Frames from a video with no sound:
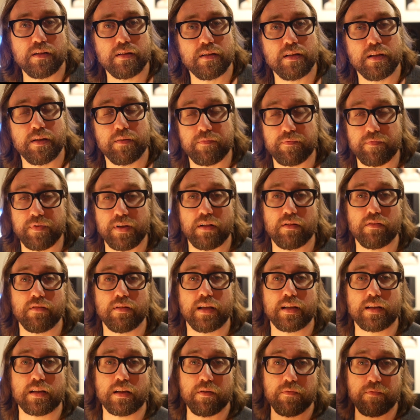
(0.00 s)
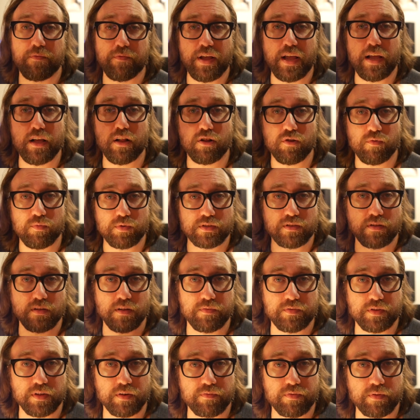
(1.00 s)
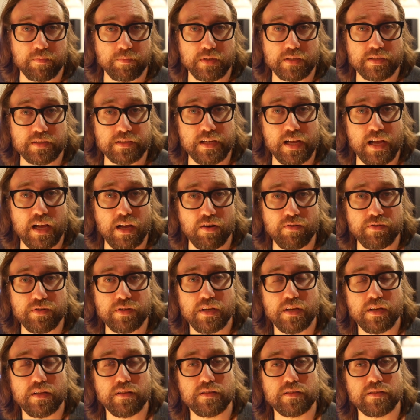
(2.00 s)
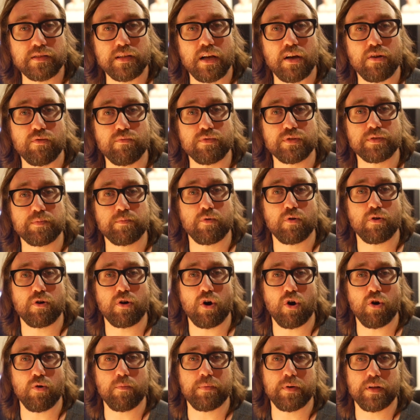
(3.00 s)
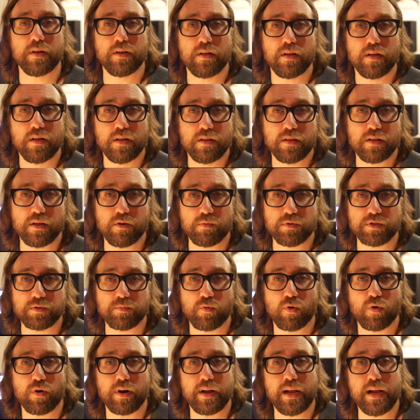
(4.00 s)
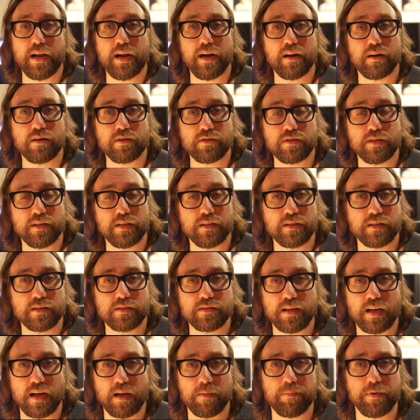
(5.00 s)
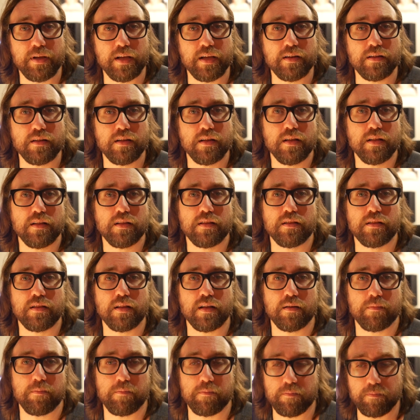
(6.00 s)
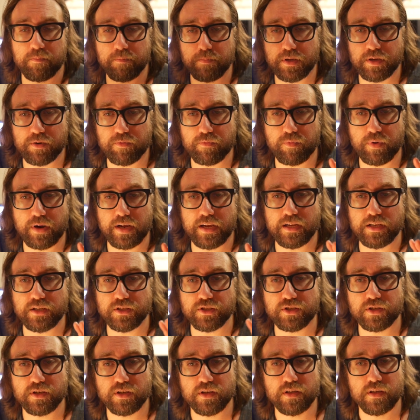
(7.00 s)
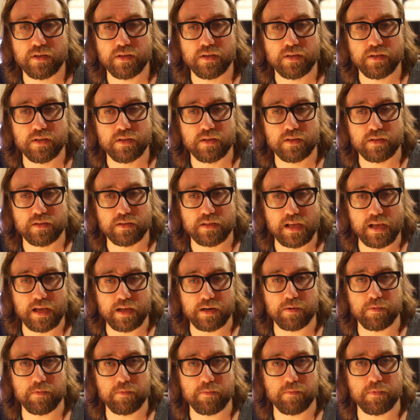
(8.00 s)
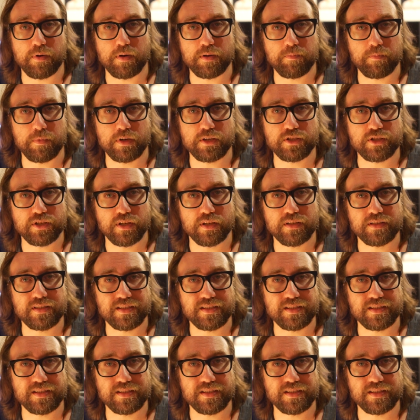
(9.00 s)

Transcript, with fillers: It felt like a veil was lifted from the sound. sound was more open. There was more air in the top end. The mid range had a, a much